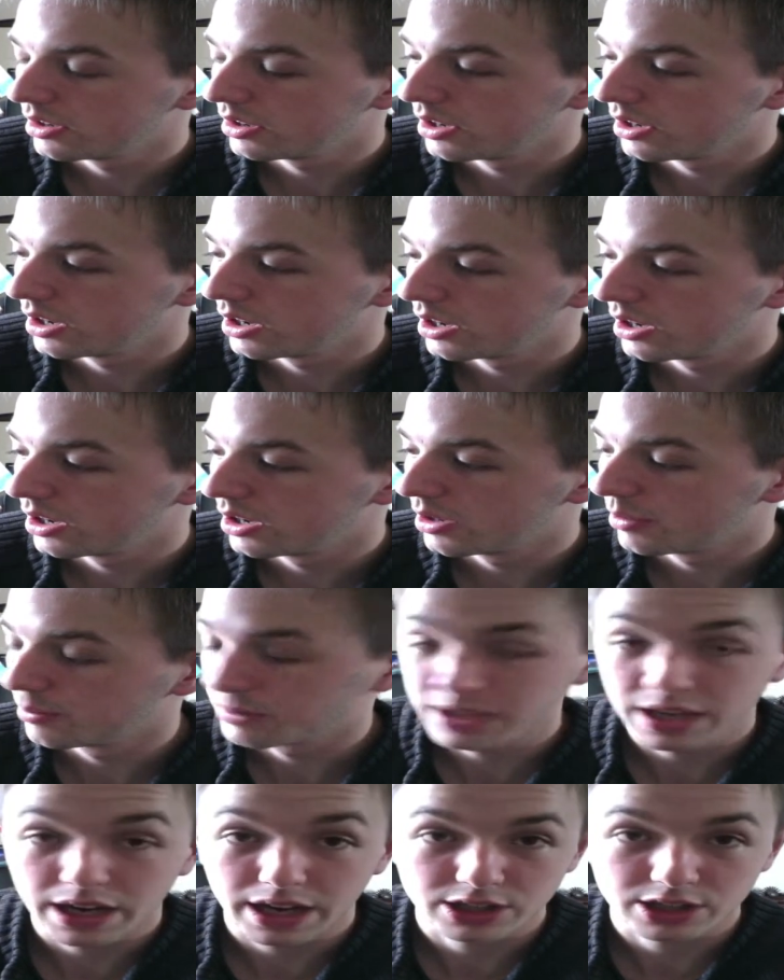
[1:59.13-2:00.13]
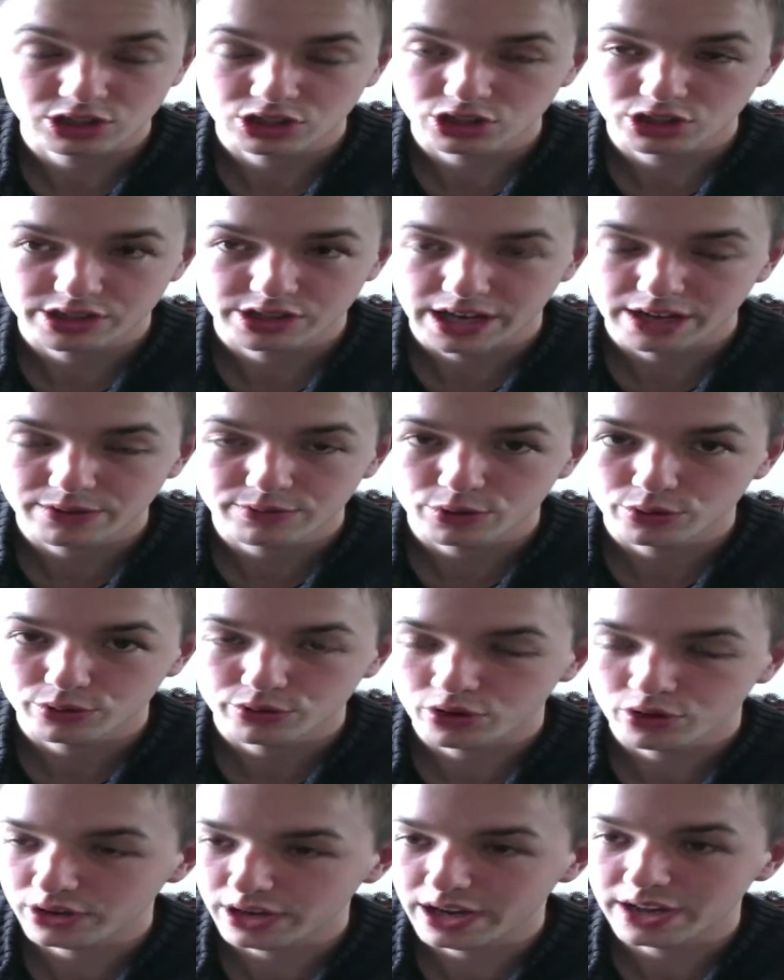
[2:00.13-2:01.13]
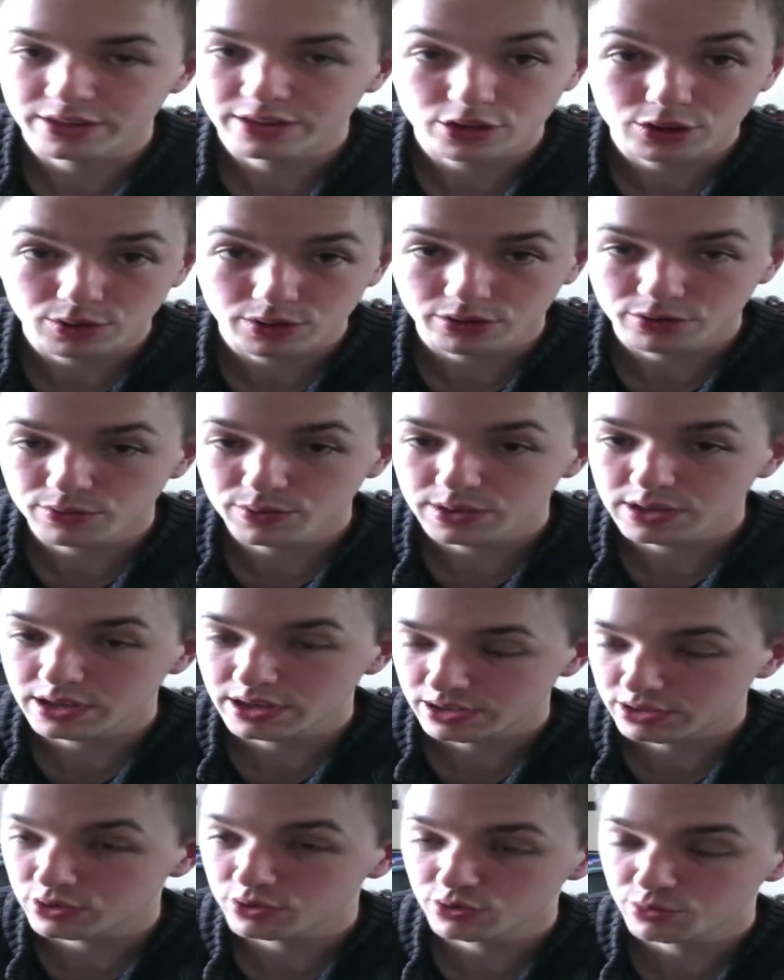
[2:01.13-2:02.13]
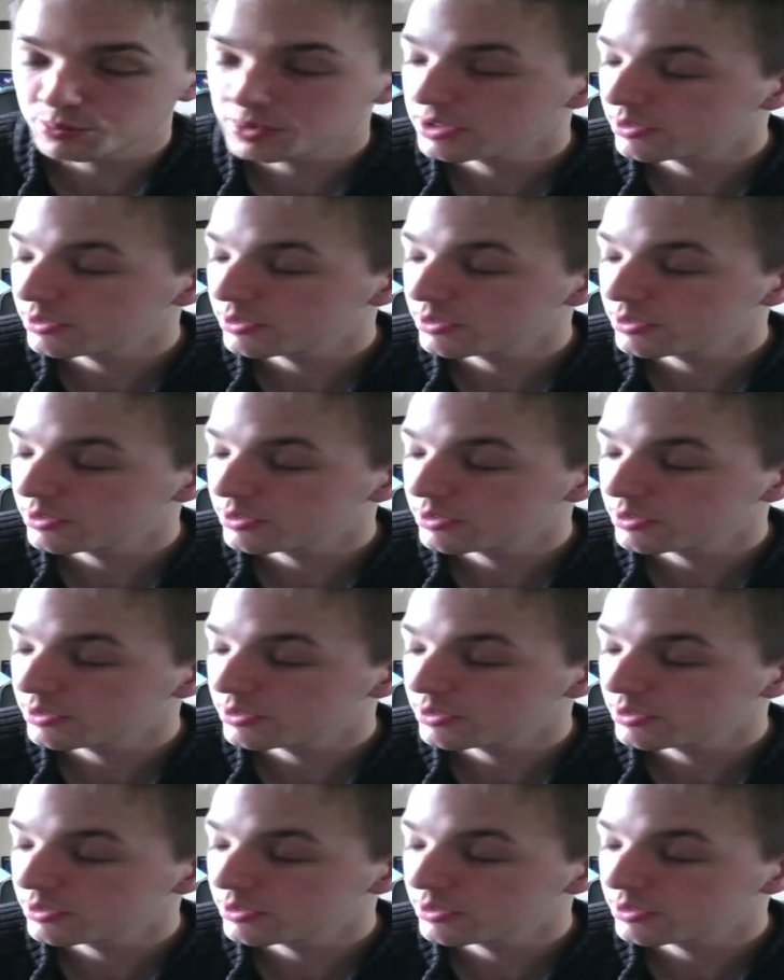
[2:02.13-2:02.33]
actually just a headphone socket and the USB